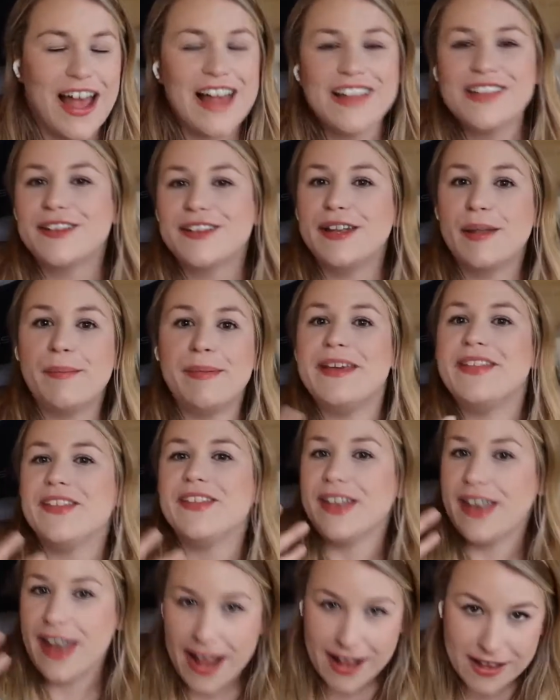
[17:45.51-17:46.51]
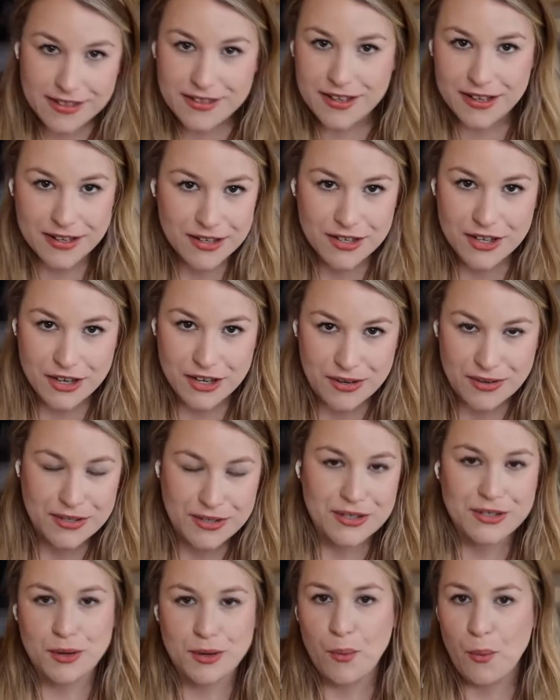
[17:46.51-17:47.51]
That's going to be the next
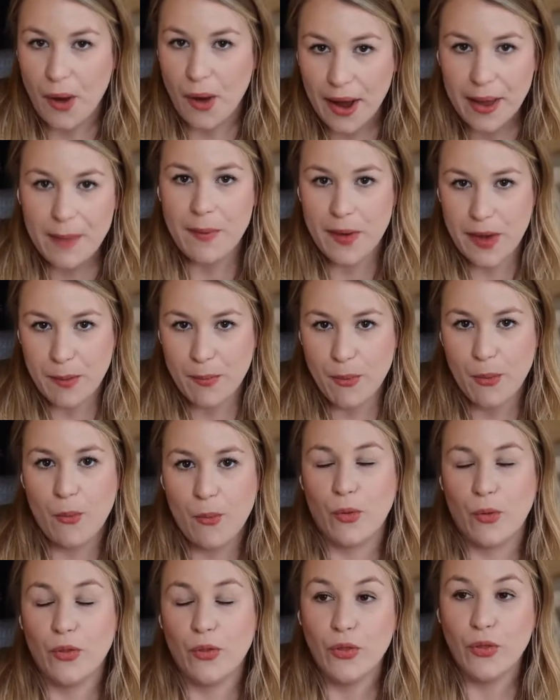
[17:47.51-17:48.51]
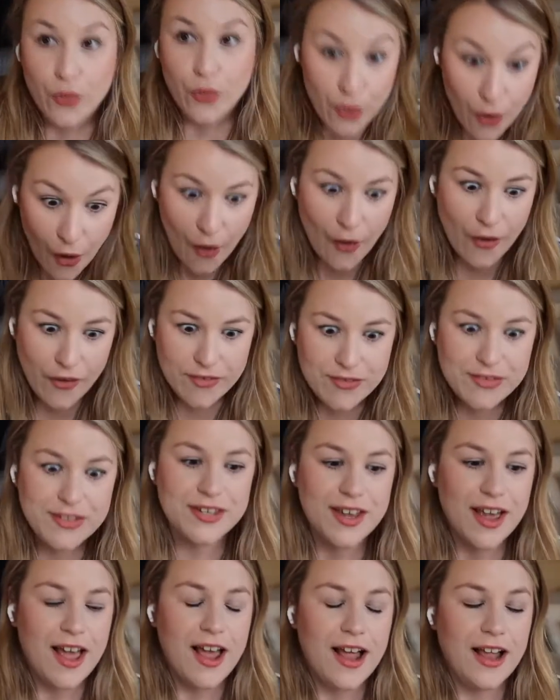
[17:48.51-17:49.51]
excuse as to why people will
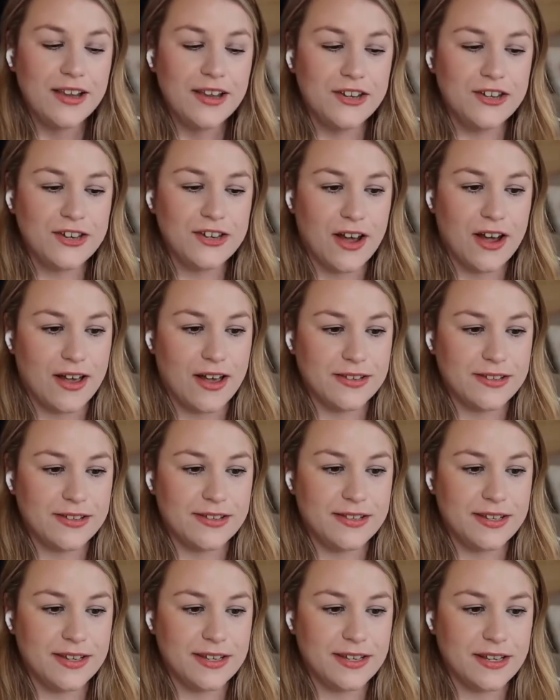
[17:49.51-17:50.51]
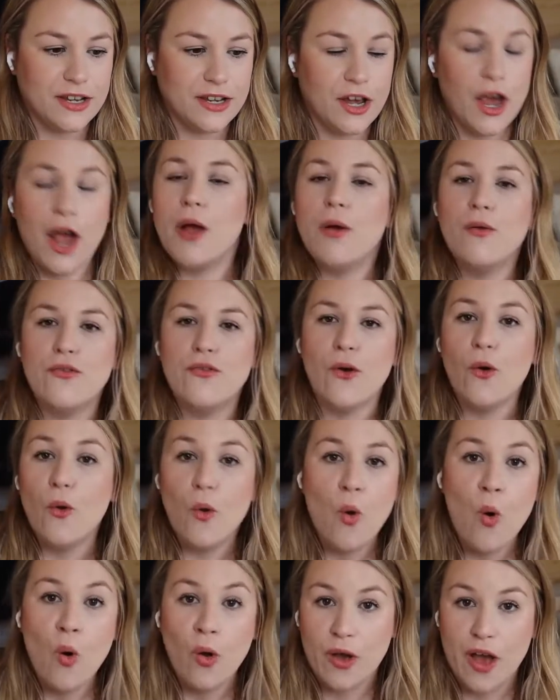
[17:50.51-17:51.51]
not just go
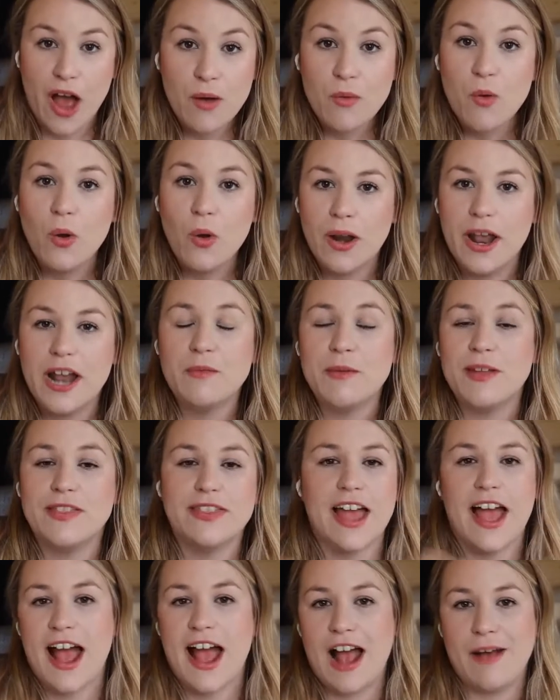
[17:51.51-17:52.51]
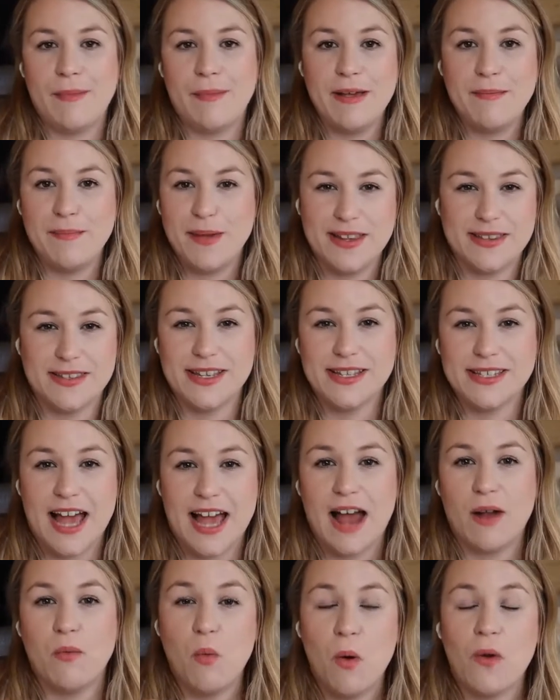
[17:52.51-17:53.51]
all go all in with their handmade business
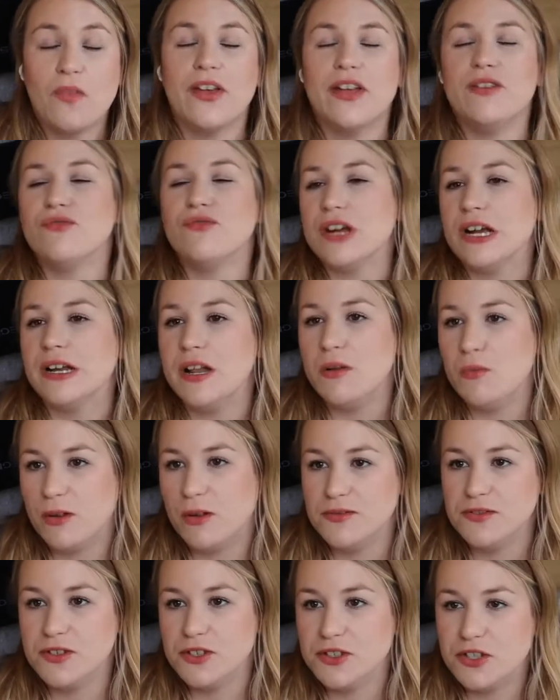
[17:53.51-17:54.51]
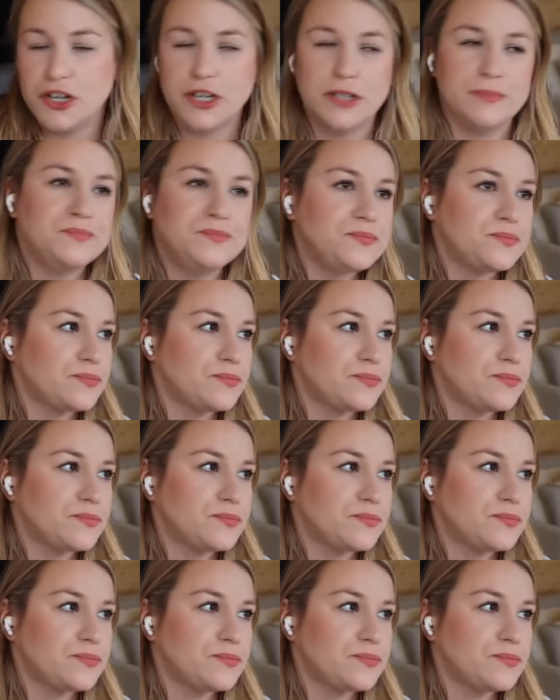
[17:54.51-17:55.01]
and what they really want to do